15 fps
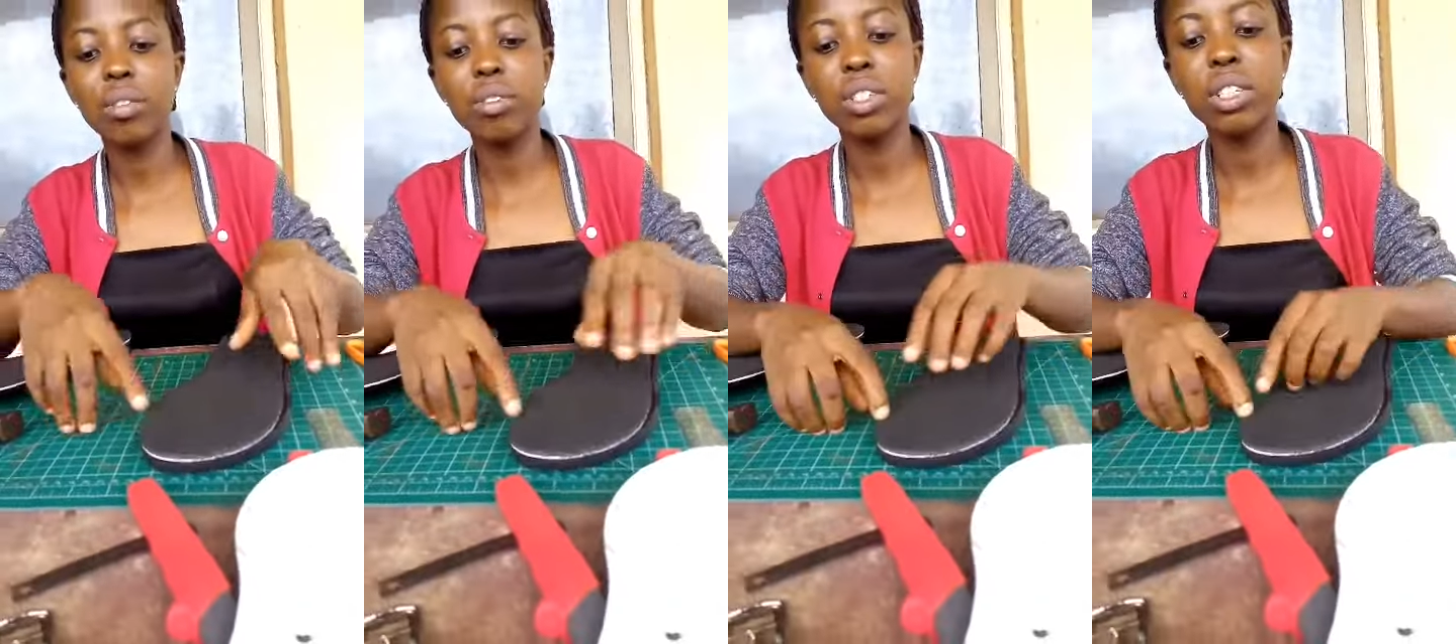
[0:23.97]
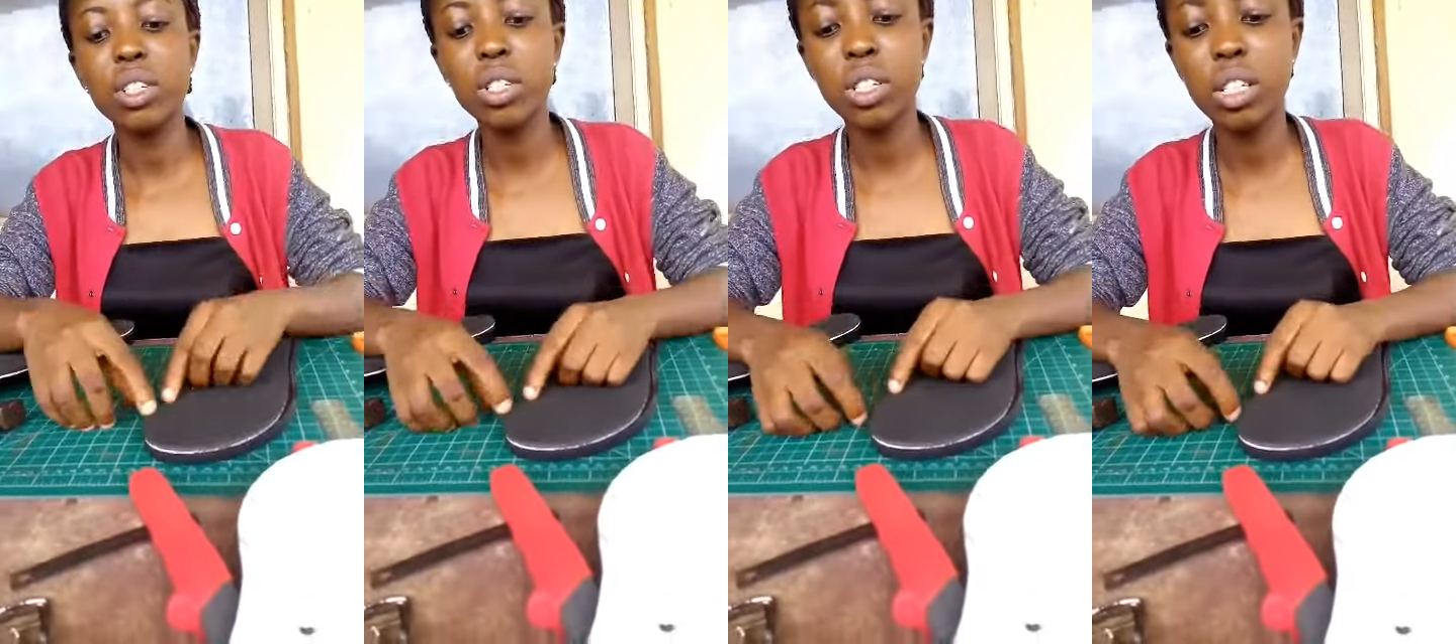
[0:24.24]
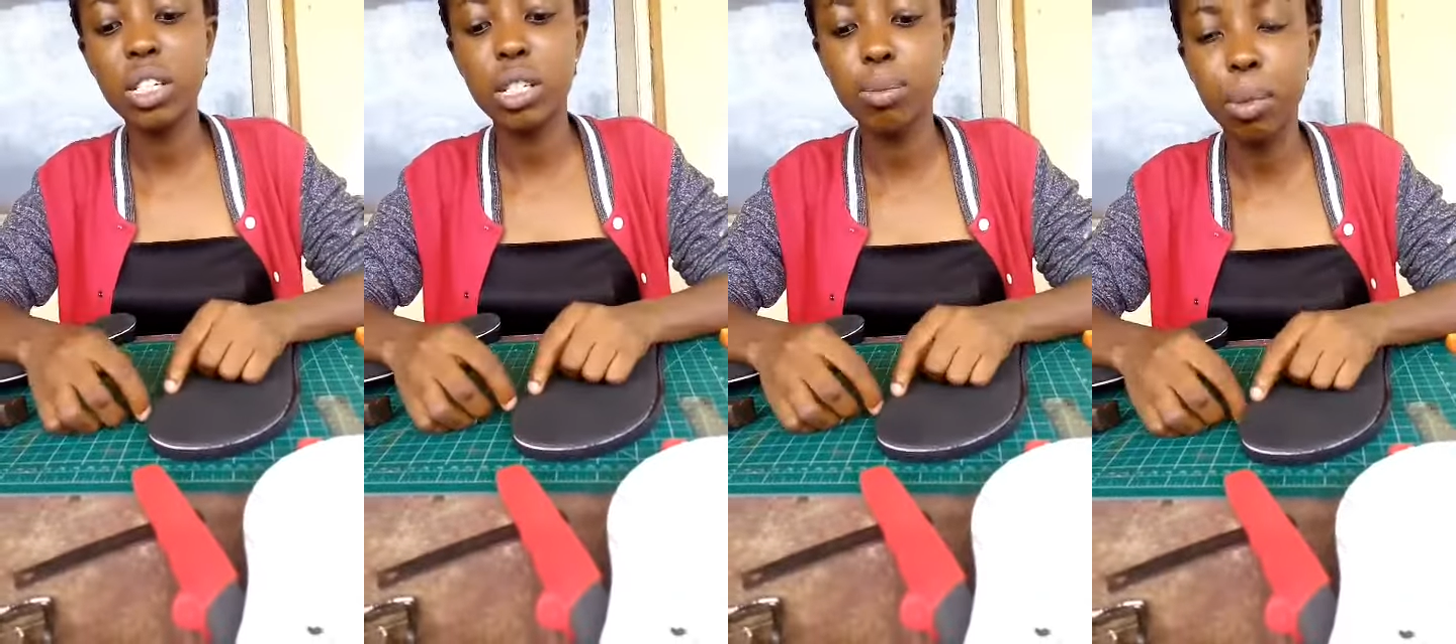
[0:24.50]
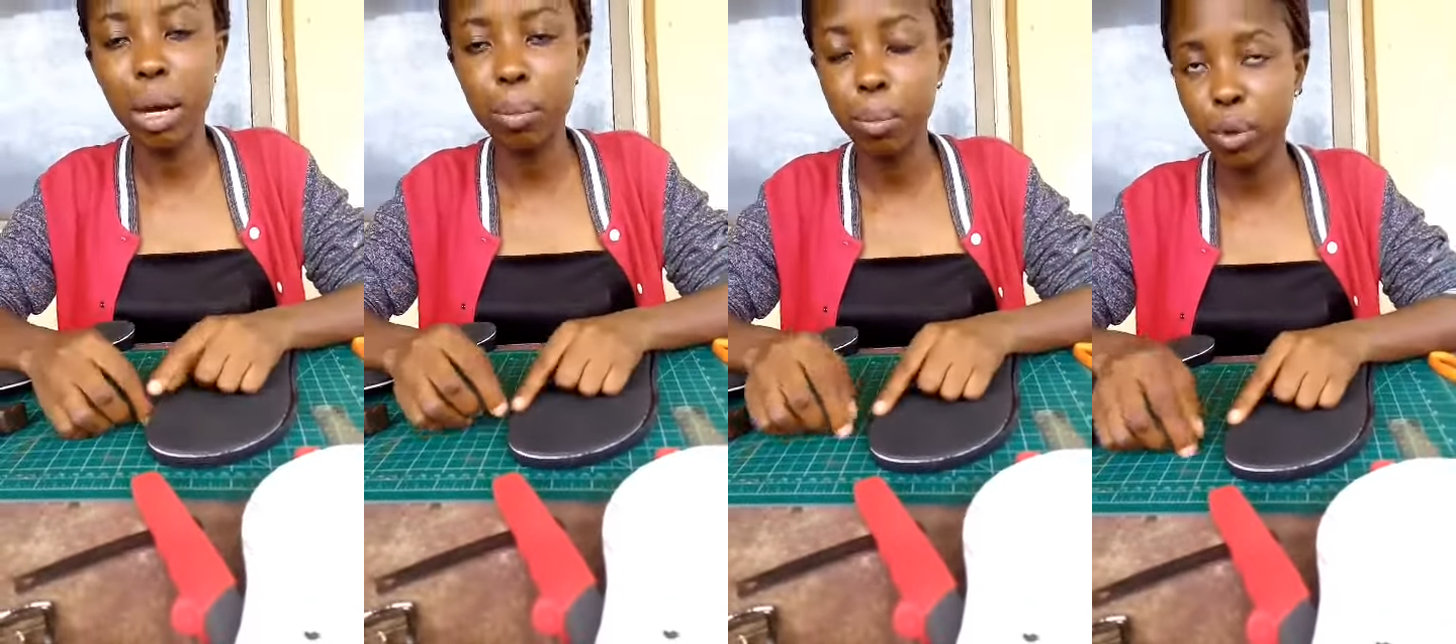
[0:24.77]
reduce this by
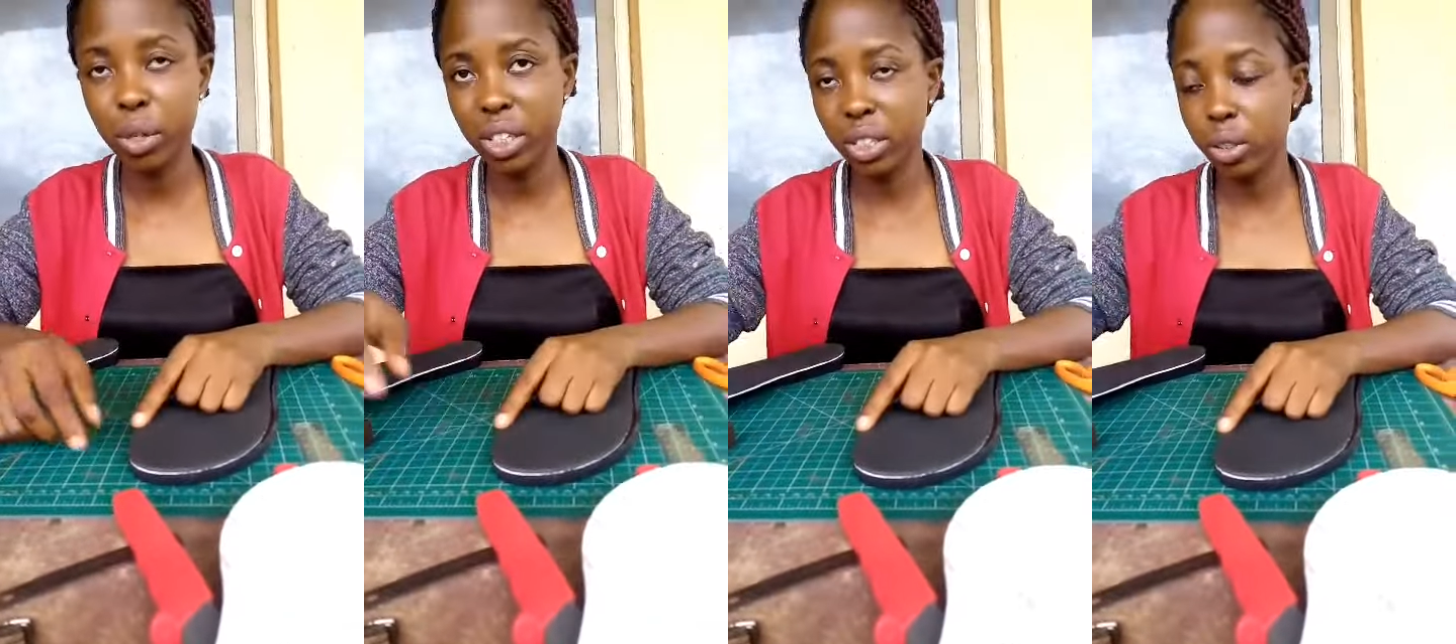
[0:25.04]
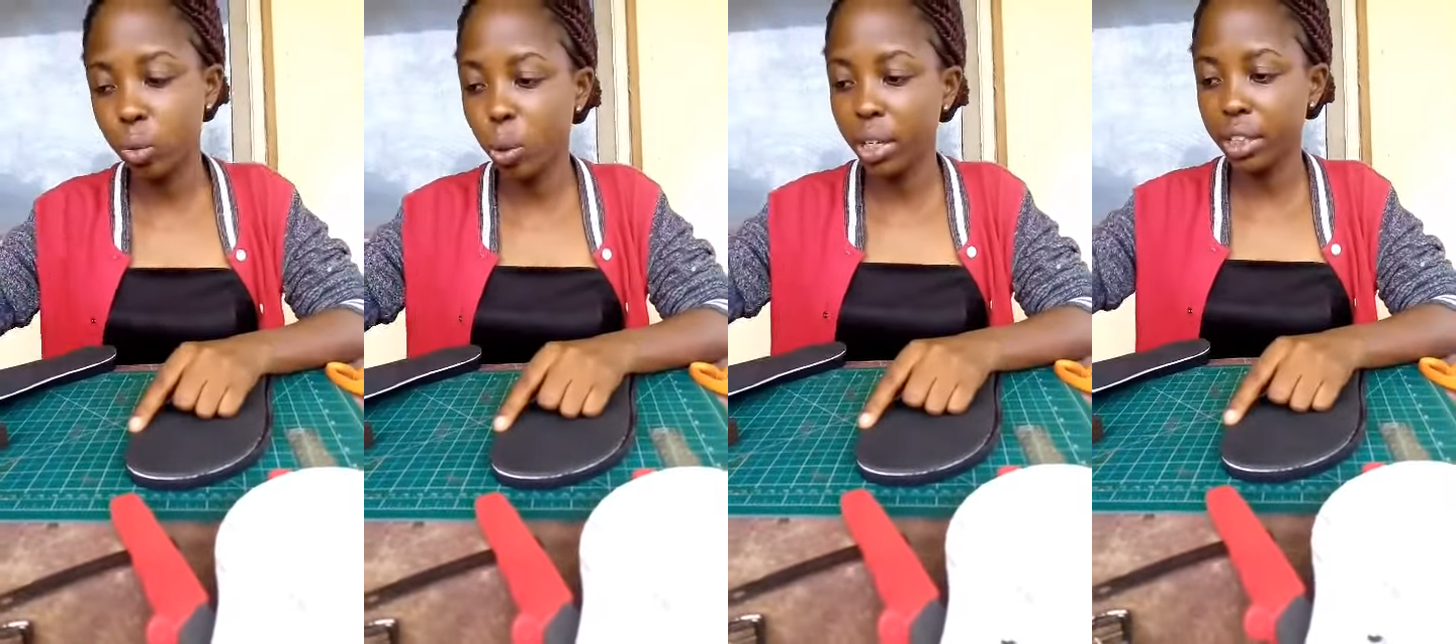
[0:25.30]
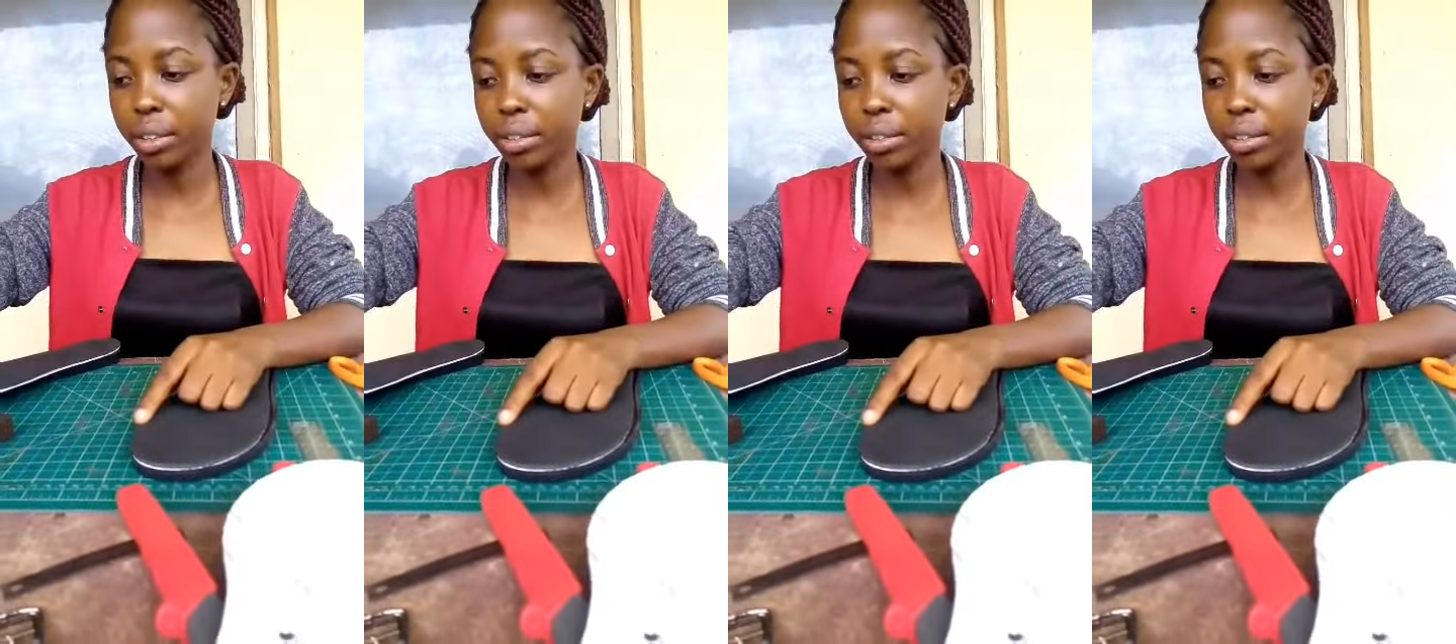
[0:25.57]
0.1